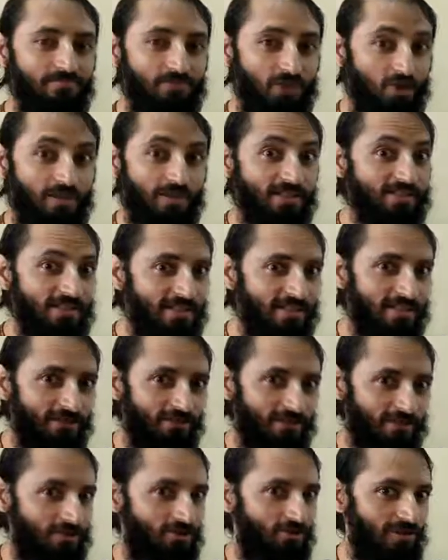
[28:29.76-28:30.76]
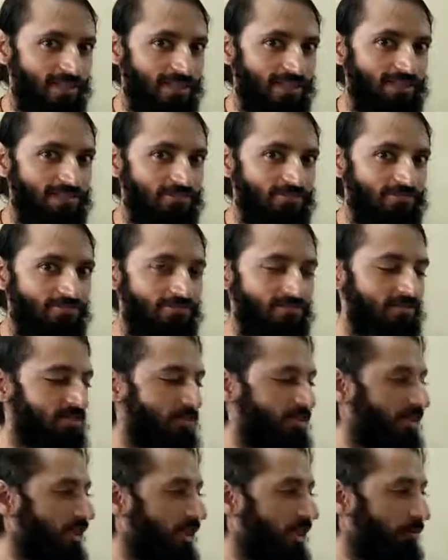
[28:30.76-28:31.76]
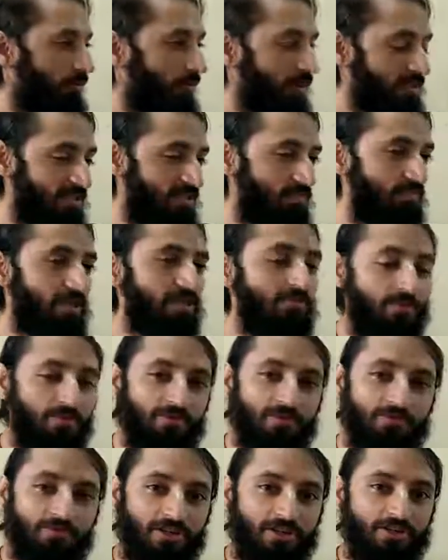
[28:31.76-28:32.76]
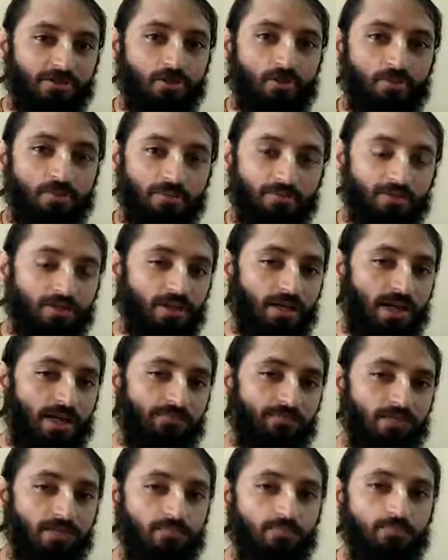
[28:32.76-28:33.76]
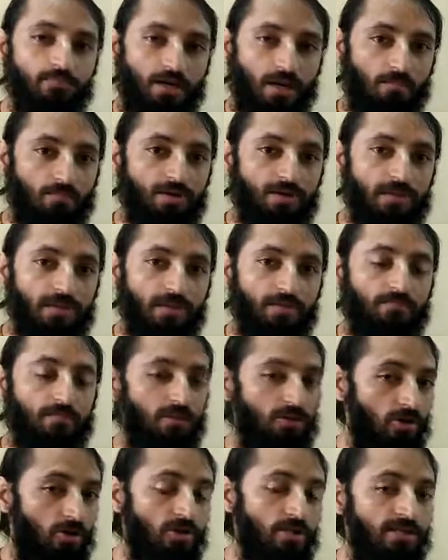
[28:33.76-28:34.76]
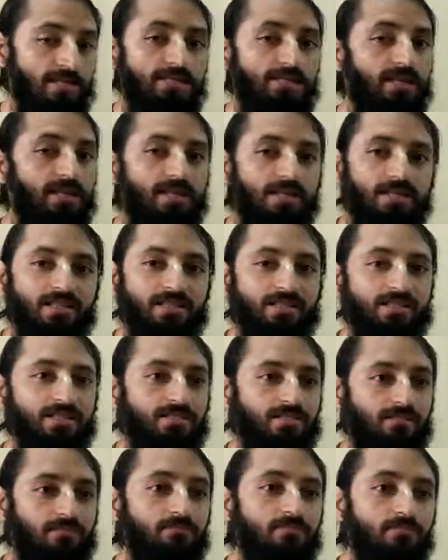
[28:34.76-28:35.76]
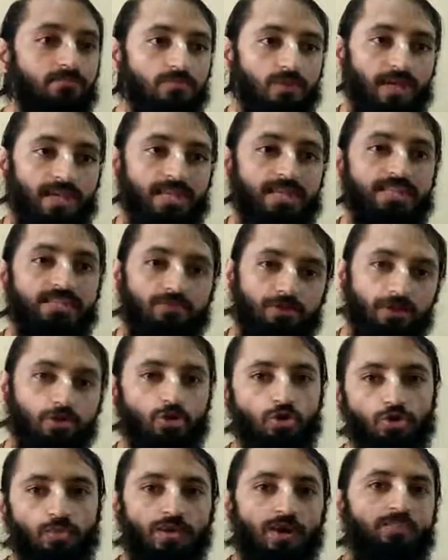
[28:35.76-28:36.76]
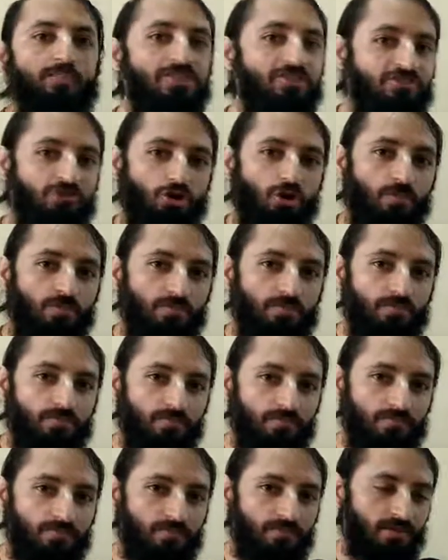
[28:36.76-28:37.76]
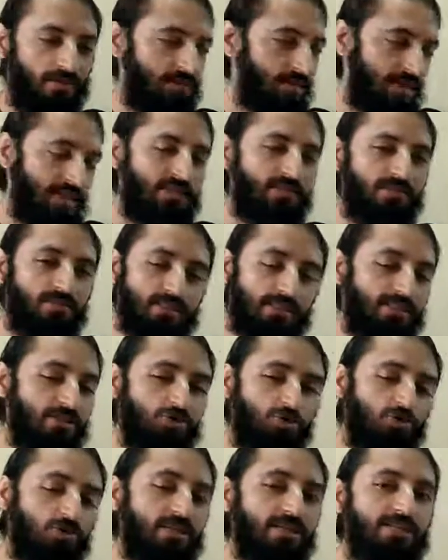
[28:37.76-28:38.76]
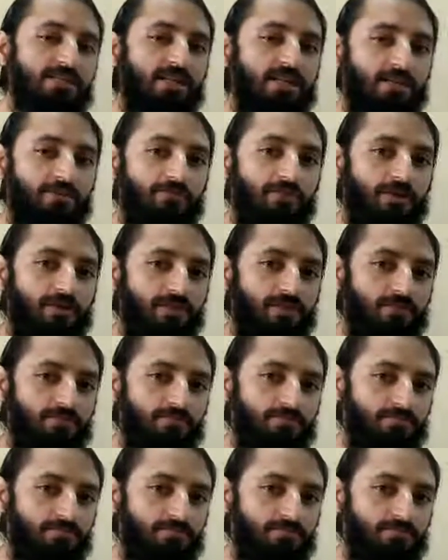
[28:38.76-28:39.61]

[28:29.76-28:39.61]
Not necessarily a Vaishnav again. But somebody may be a Vaishnav, maybe having Brahman thread, but not necessarily he is eligible to do Brahman's job. That's, these two things are different.